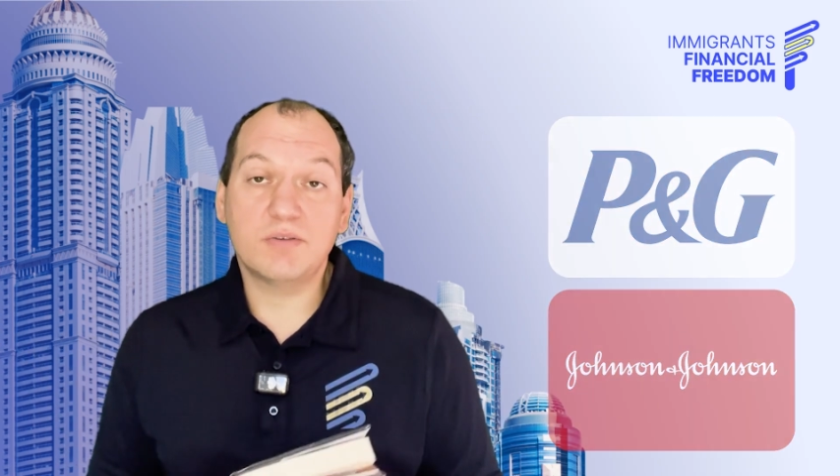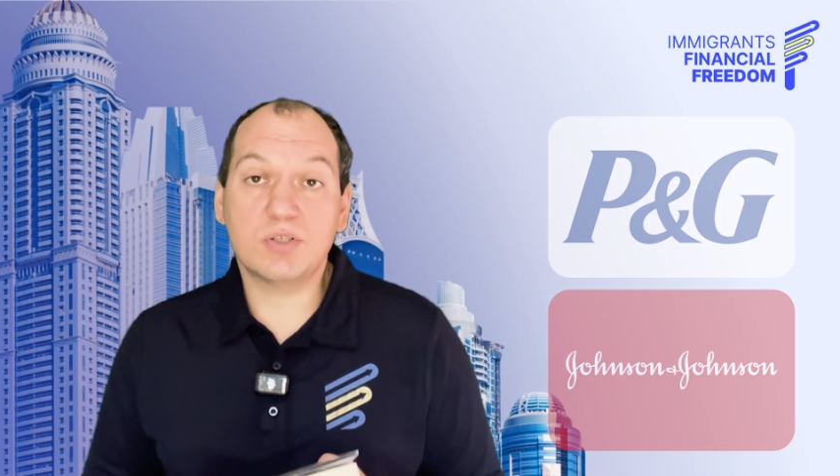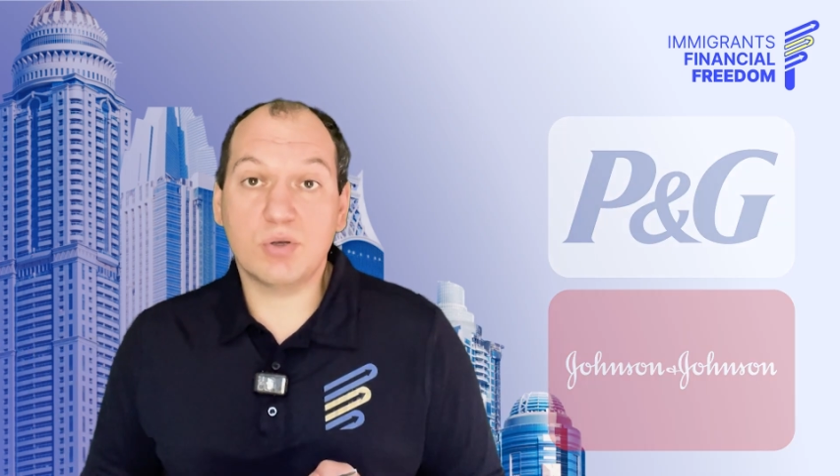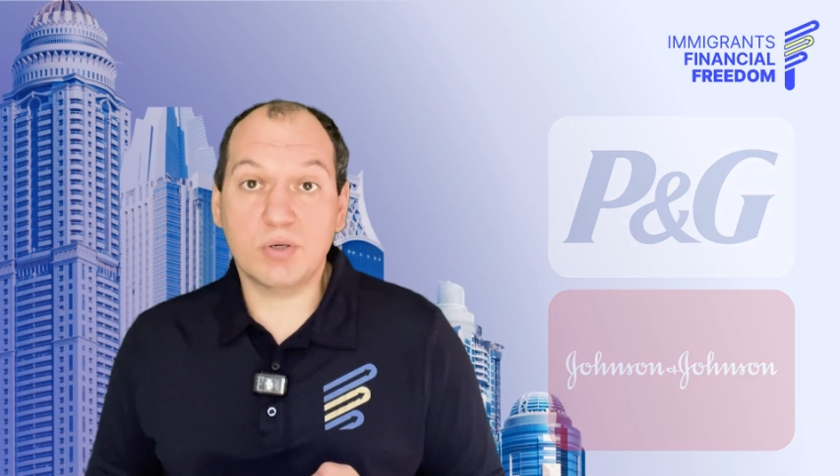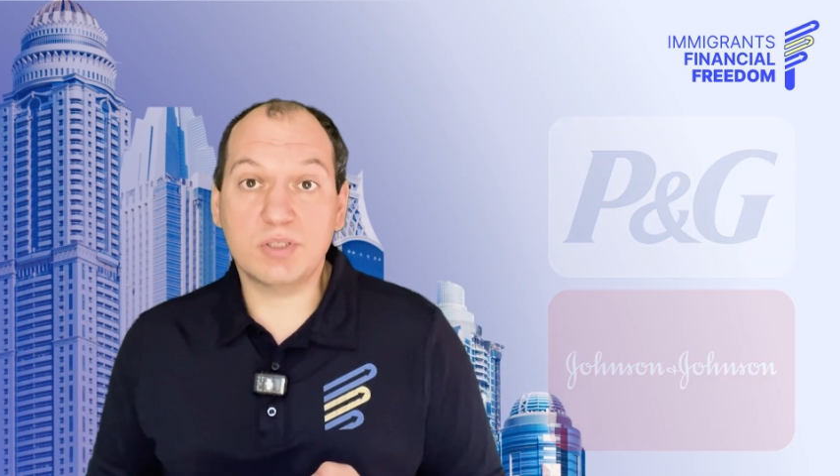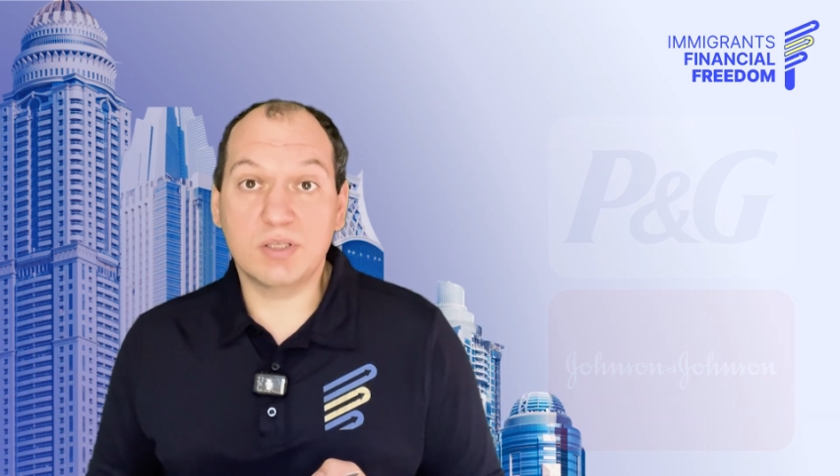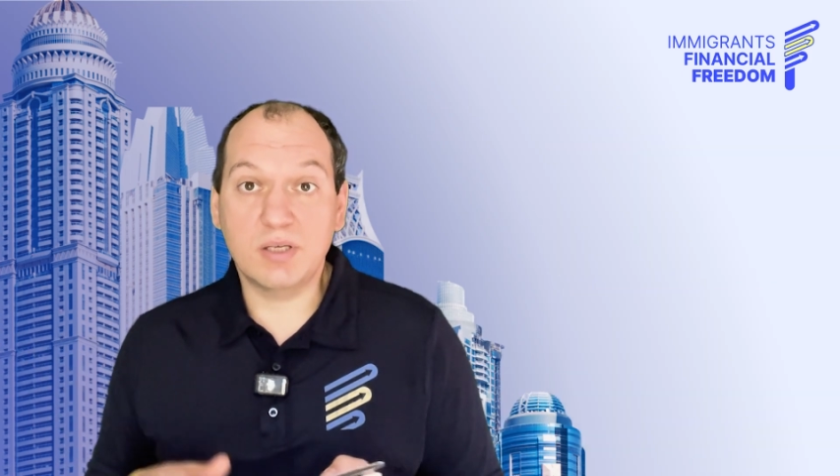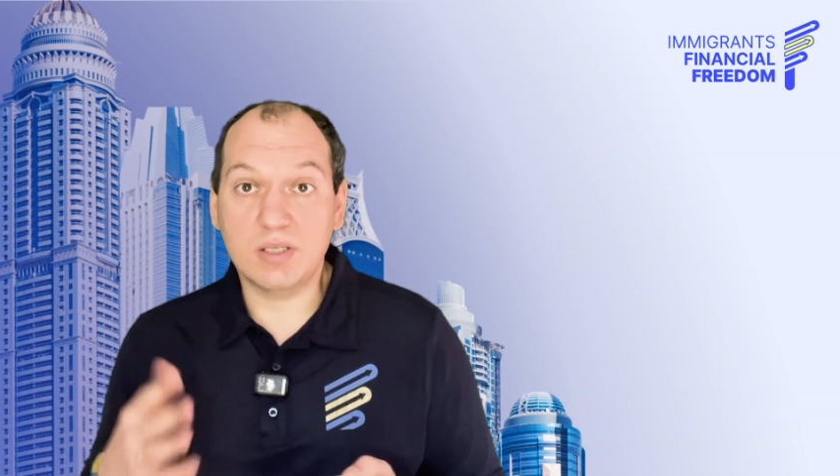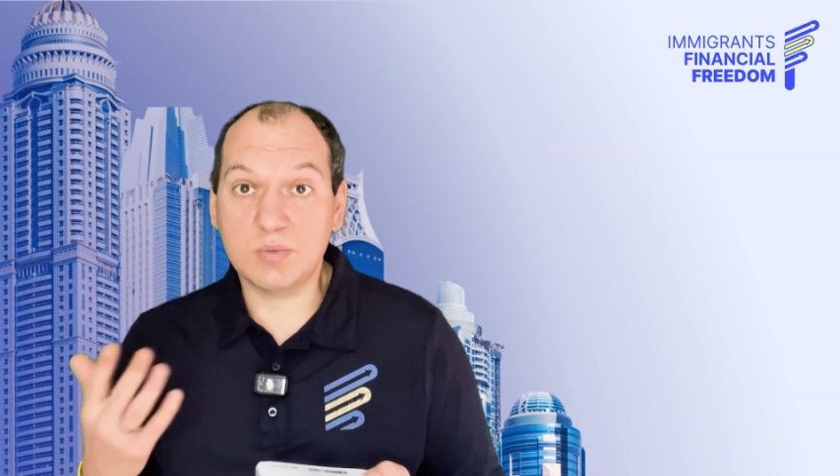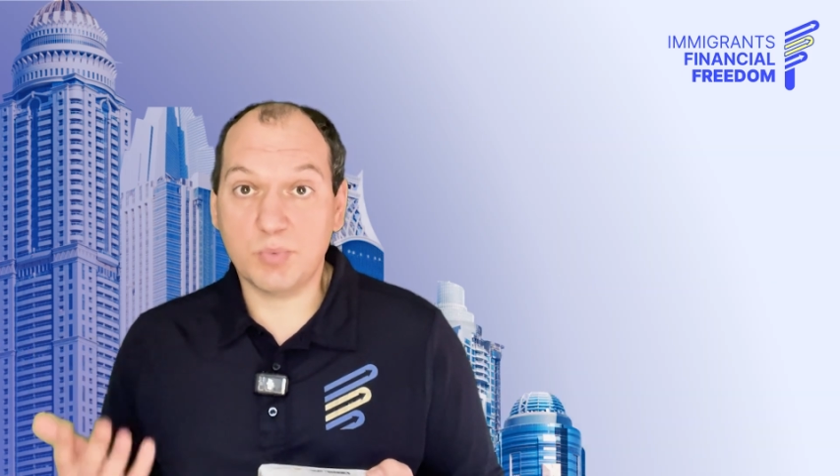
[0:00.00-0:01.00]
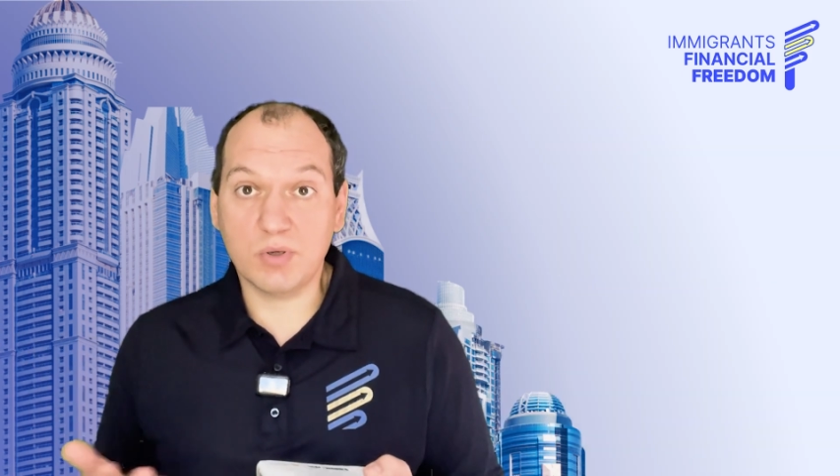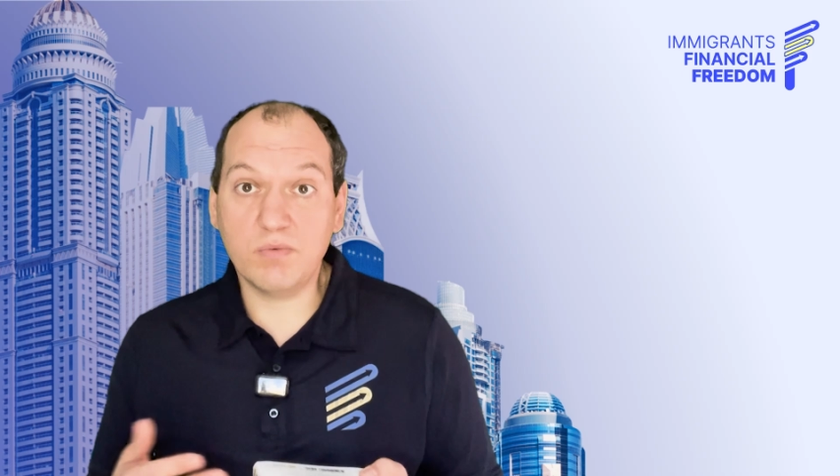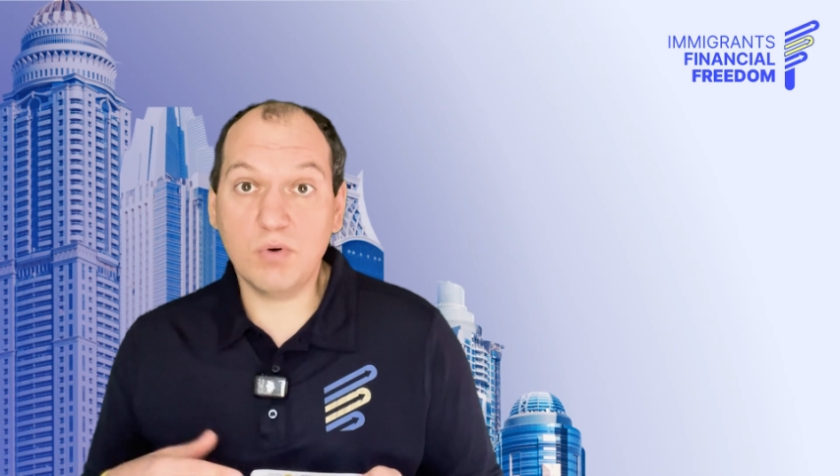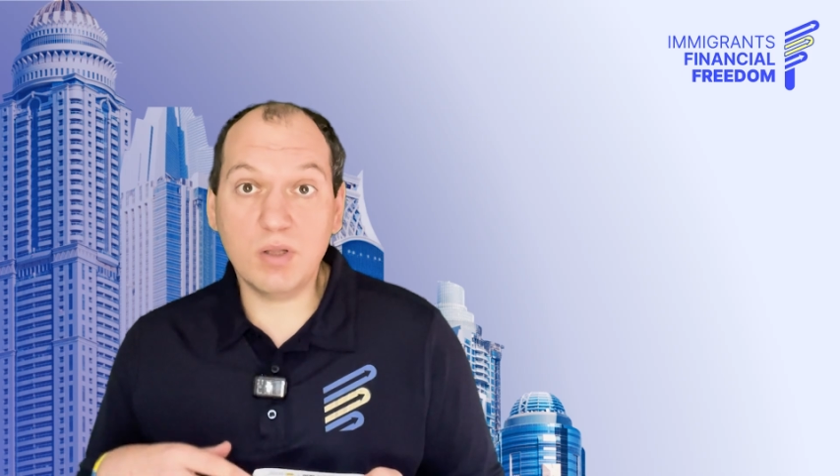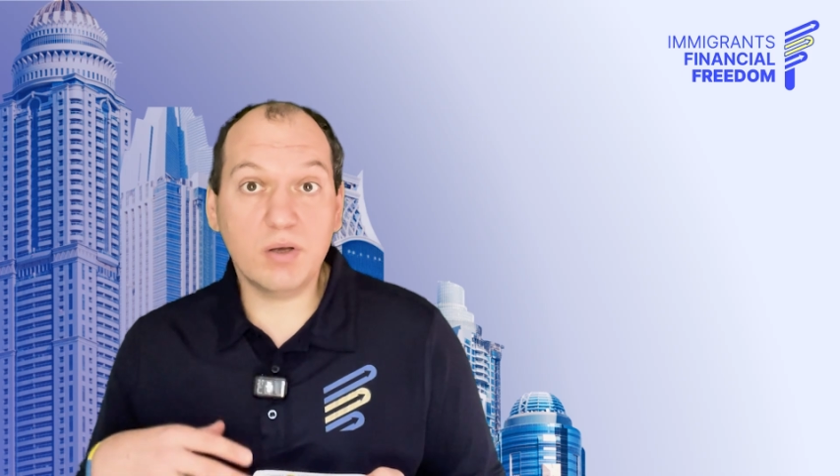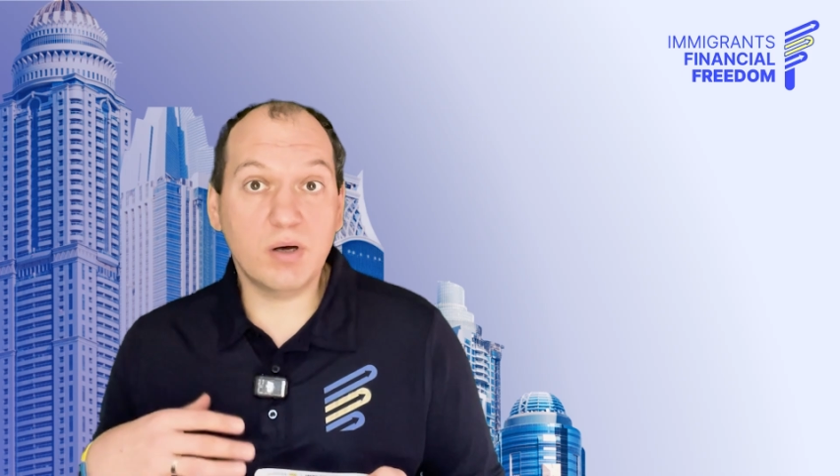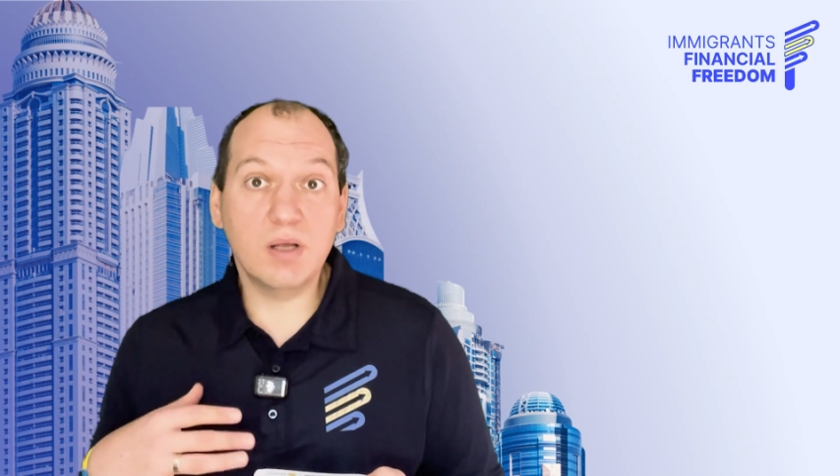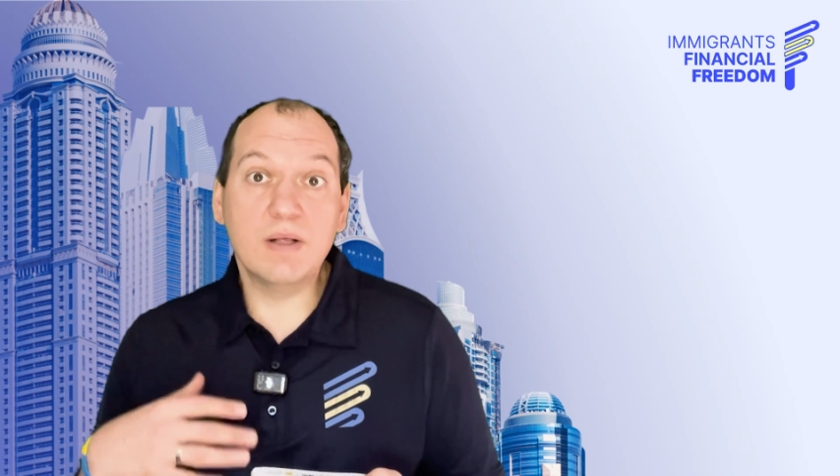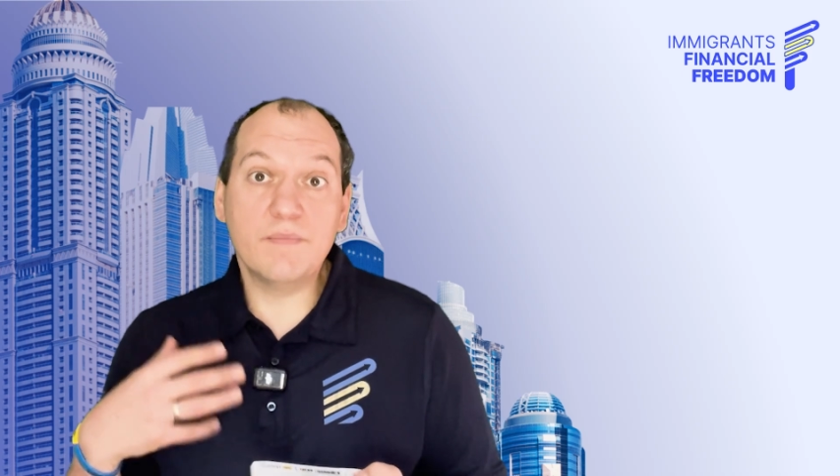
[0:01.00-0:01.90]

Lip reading: stocks in his portfolio,